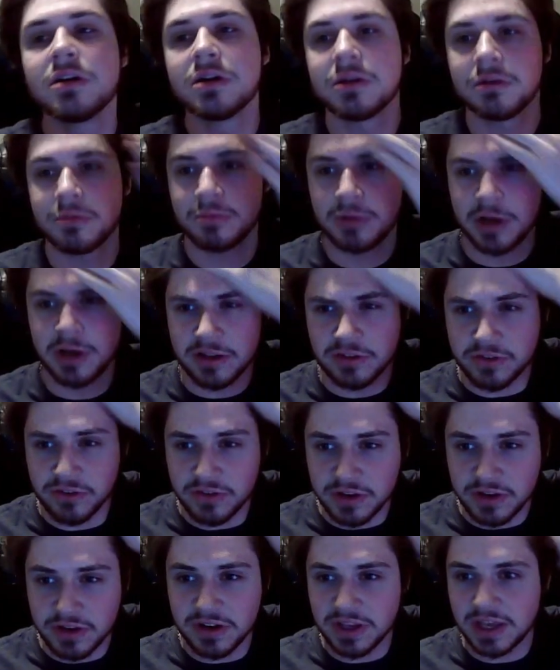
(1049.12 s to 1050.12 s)
But I just
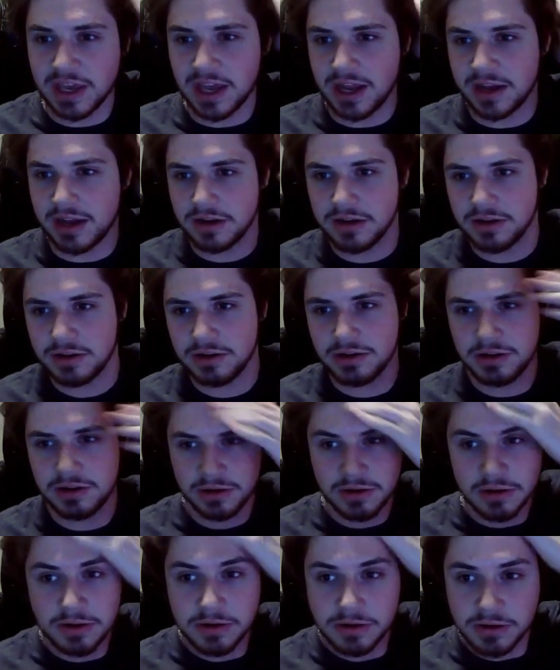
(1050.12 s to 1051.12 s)
need to get
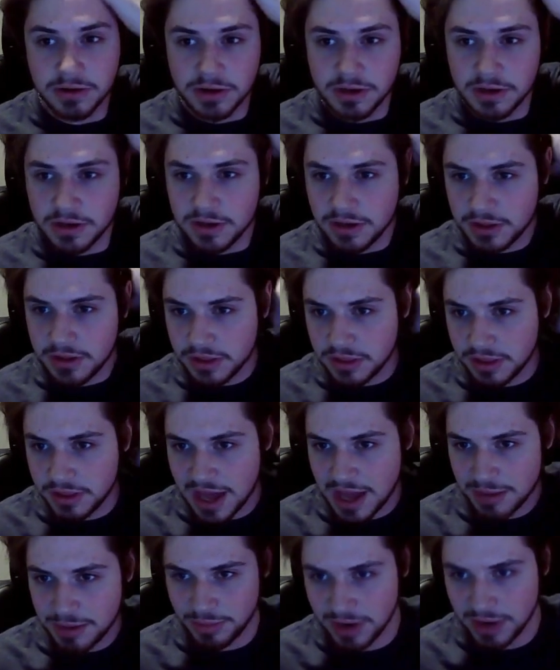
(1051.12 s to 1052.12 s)

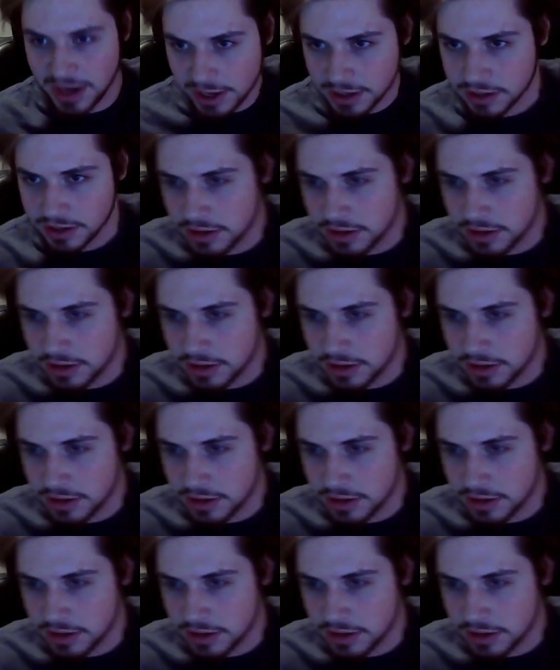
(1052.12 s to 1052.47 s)
that back.